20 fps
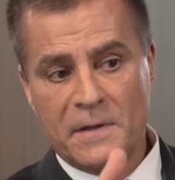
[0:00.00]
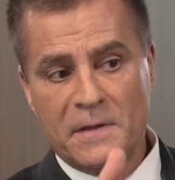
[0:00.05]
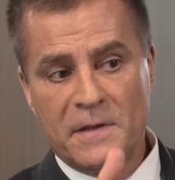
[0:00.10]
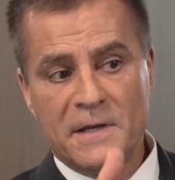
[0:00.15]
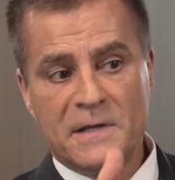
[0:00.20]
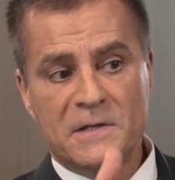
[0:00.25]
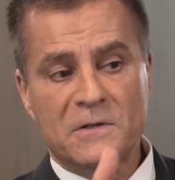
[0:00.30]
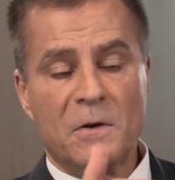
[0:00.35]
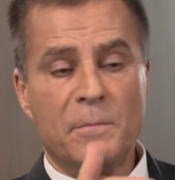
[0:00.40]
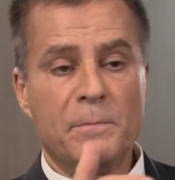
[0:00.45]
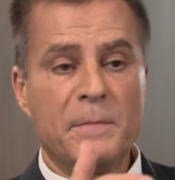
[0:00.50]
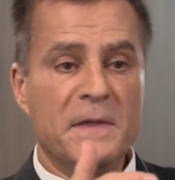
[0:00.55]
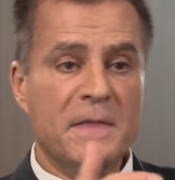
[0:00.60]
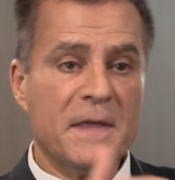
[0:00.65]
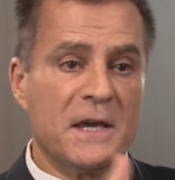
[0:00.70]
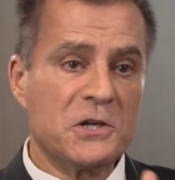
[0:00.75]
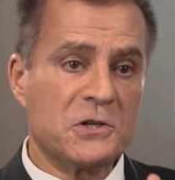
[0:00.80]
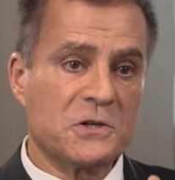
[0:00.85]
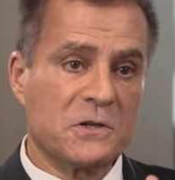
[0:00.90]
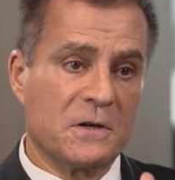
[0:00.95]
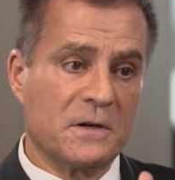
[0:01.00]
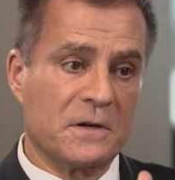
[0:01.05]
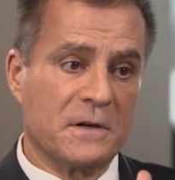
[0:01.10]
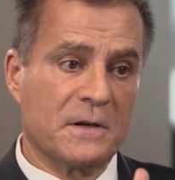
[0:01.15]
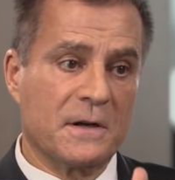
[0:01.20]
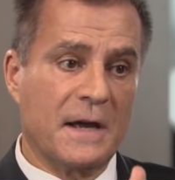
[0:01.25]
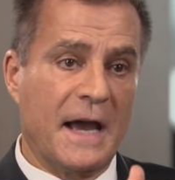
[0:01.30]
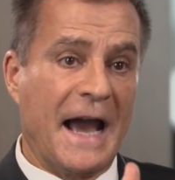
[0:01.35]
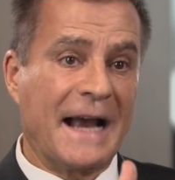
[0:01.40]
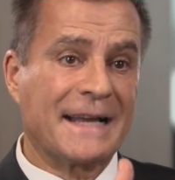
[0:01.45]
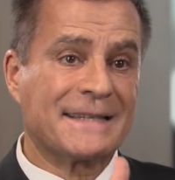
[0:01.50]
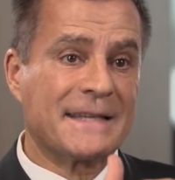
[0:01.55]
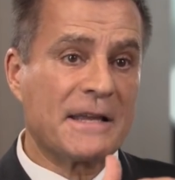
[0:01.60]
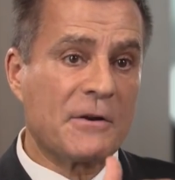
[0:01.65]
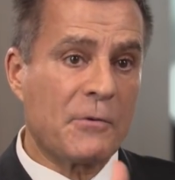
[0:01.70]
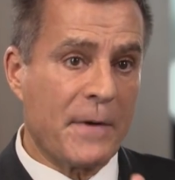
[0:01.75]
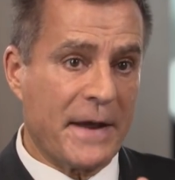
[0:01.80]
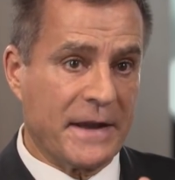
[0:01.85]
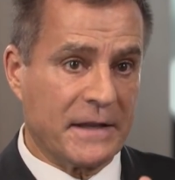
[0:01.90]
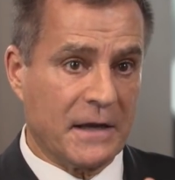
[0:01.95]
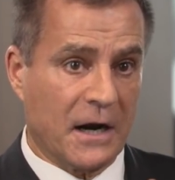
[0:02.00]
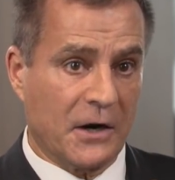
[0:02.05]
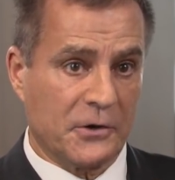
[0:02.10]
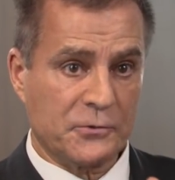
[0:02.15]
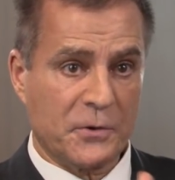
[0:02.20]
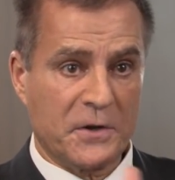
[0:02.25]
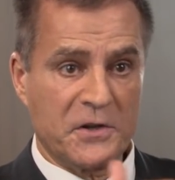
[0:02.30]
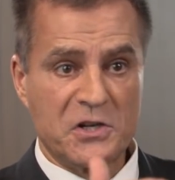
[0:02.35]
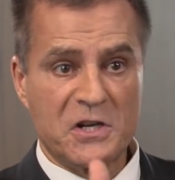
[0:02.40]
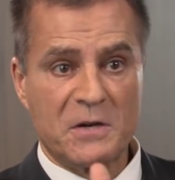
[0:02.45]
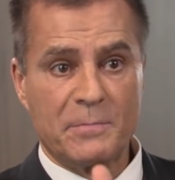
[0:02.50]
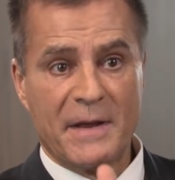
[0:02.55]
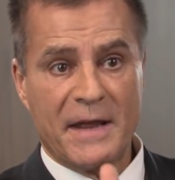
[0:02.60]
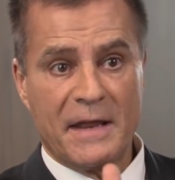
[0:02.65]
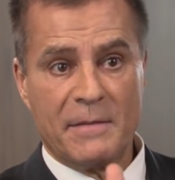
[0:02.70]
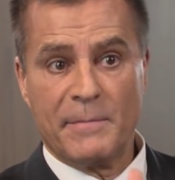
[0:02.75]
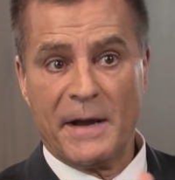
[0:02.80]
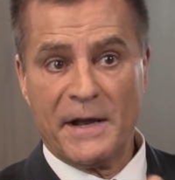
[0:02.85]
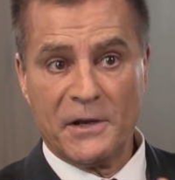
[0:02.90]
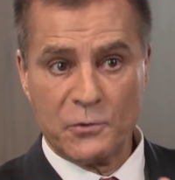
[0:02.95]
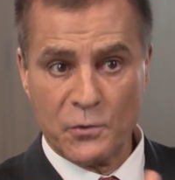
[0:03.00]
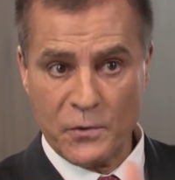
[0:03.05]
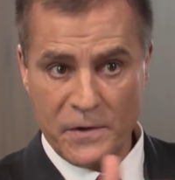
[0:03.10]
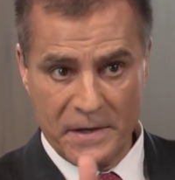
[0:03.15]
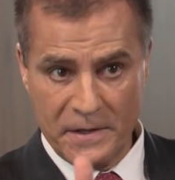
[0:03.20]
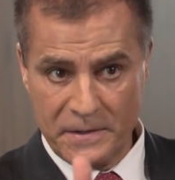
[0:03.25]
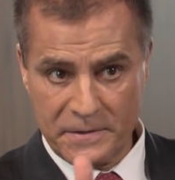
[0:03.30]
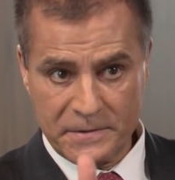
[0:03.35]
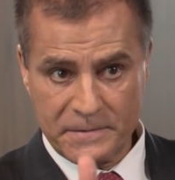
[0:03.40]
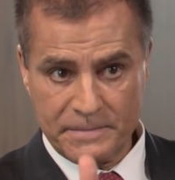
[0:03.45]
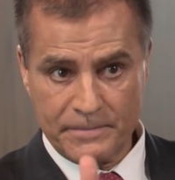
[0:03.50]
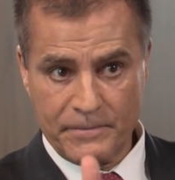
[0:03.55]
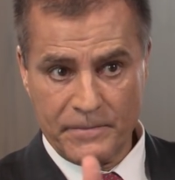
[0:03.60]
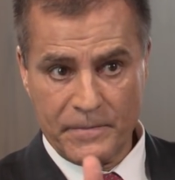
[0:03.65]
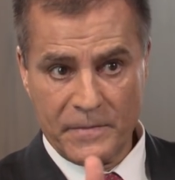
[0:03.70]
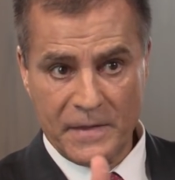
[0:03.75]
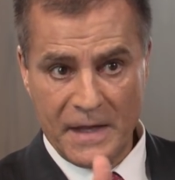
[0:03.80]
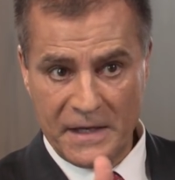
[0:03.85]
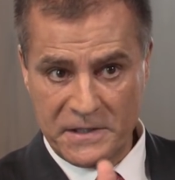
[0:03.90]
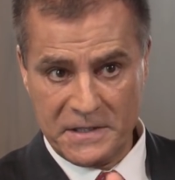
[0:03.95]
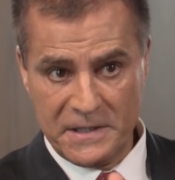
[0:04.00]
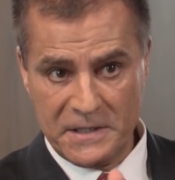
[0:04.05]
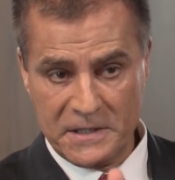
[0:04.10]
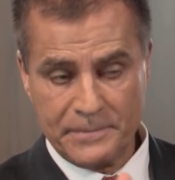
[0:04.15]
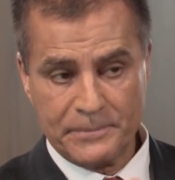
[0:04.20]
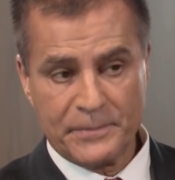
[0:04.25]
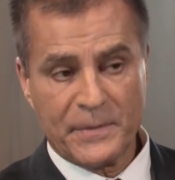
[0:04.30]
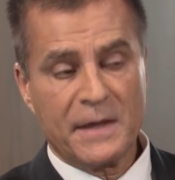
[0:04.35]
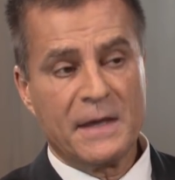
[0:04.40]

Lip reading: this combination accelerates our strategic plan by 2 years. That's it.